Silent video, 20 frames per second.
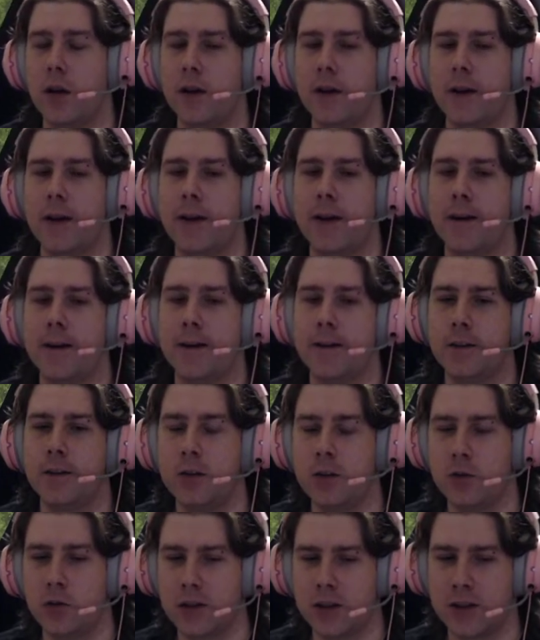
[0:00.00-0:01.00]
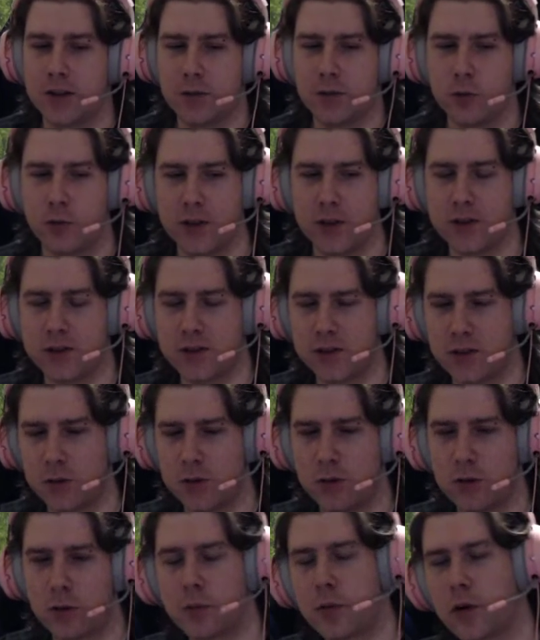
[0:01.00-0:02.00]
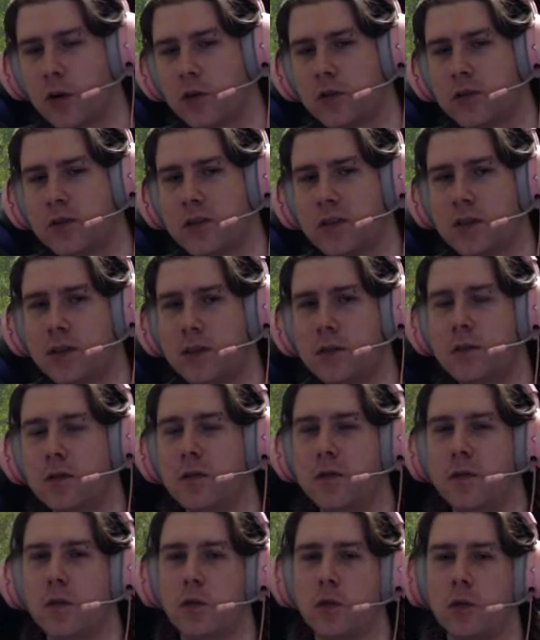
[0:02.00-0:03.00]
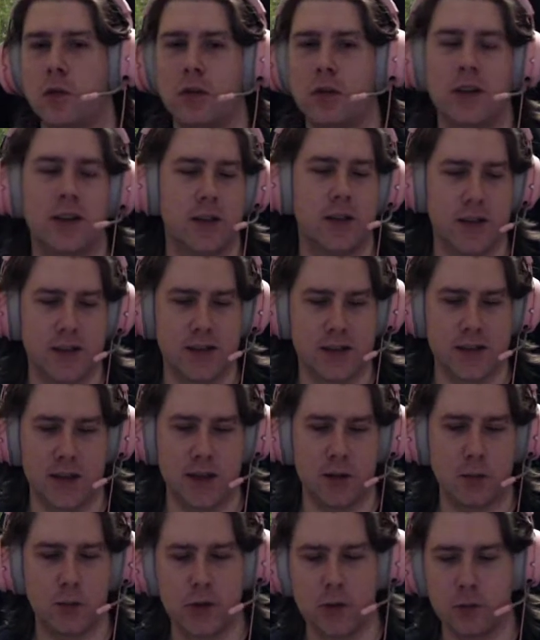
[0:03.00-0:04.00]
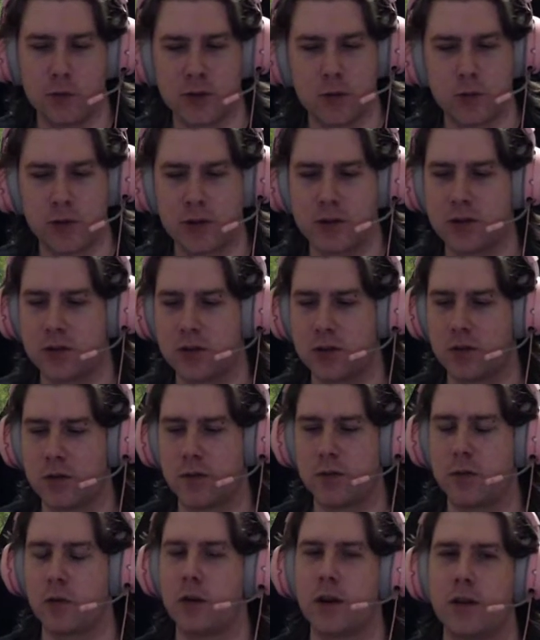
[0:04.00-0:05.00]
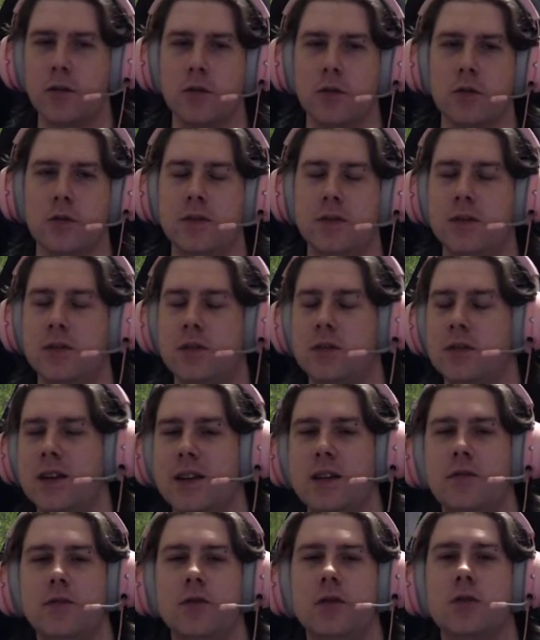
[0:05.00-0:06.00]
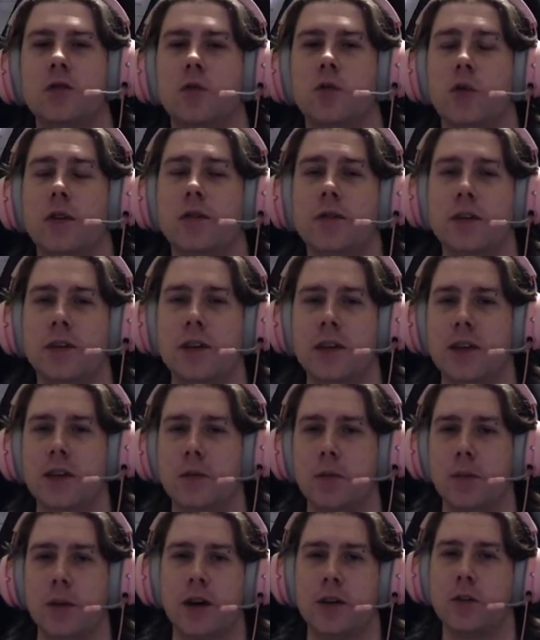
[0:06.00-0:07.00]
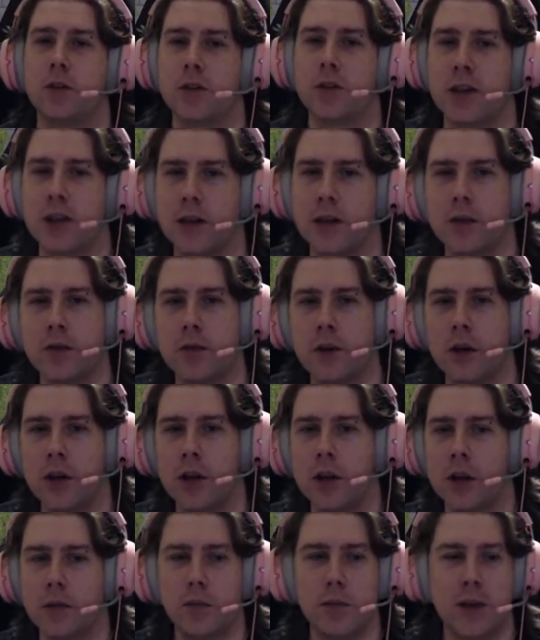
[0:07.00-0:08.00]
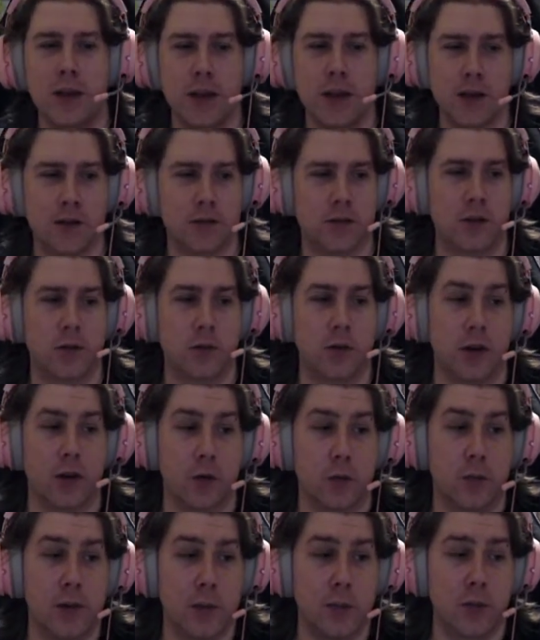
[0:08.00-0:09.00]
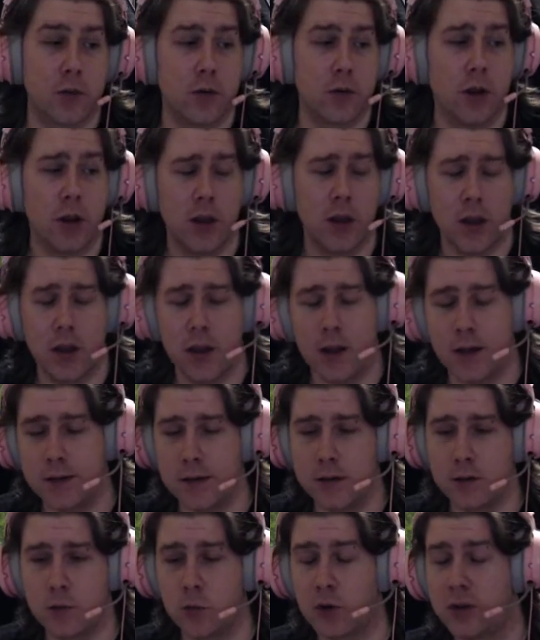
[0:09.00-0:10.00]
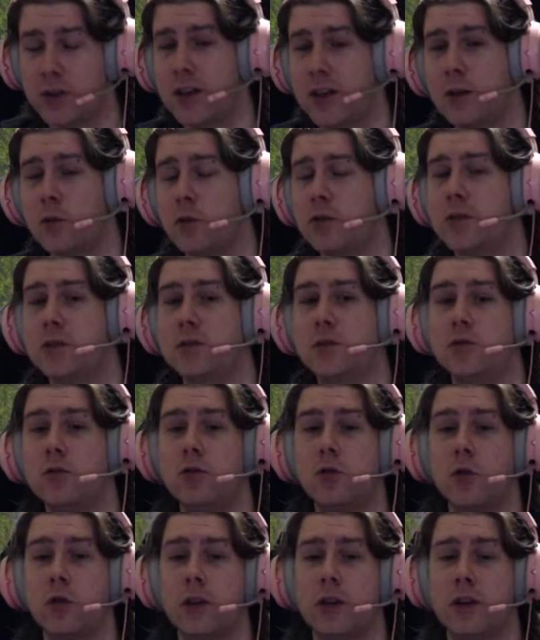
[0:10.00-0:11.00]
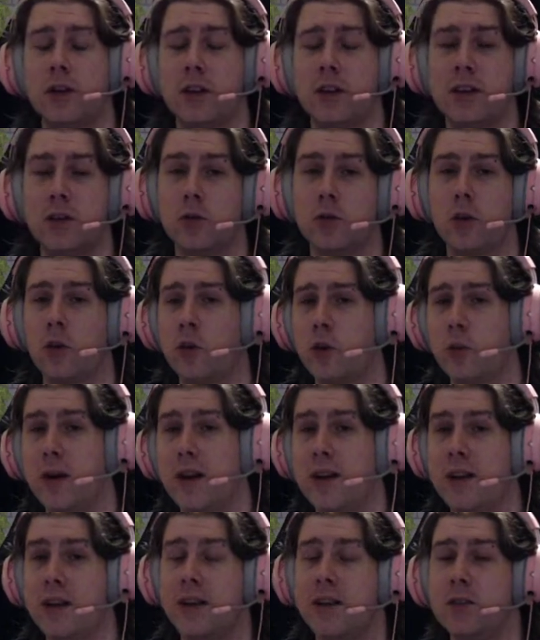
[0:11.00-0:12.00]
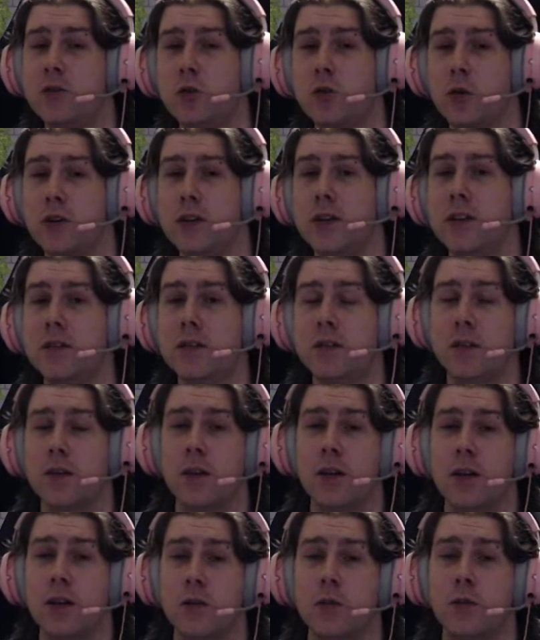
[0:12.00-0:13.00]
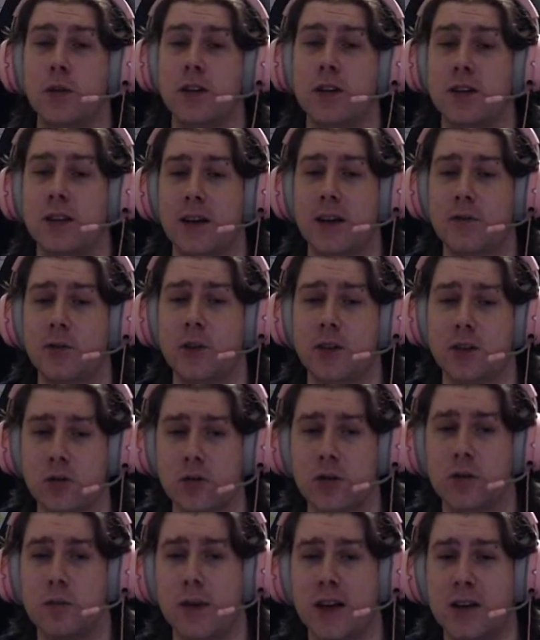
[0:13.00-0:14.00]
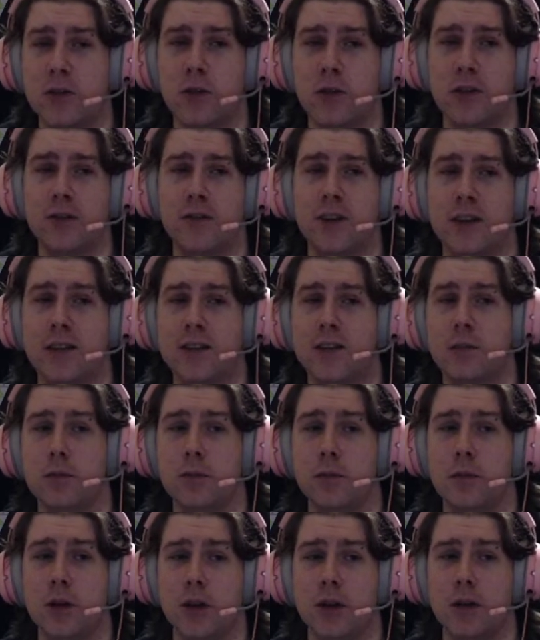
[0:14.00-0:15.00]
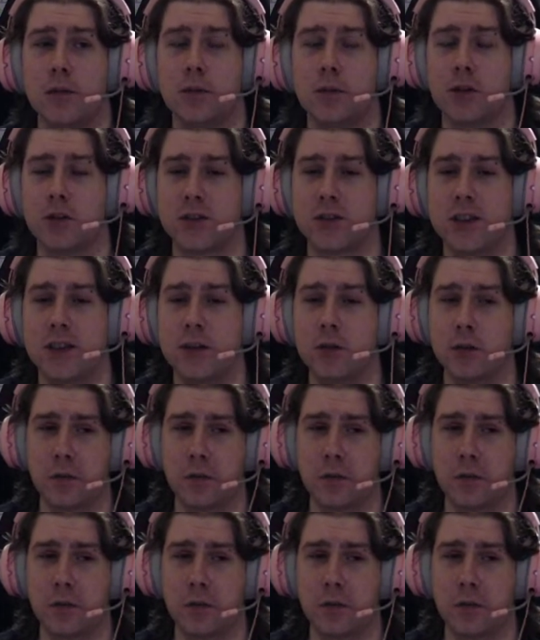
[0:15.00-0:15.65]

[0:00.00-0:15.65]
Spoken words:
and you can register your party for, let's say we registered for level 10 to 20 in Pion Cave, me and 3 other people, and then one guy wanted to join and he could automatically join it. We didn't have to actually manually invite him because he could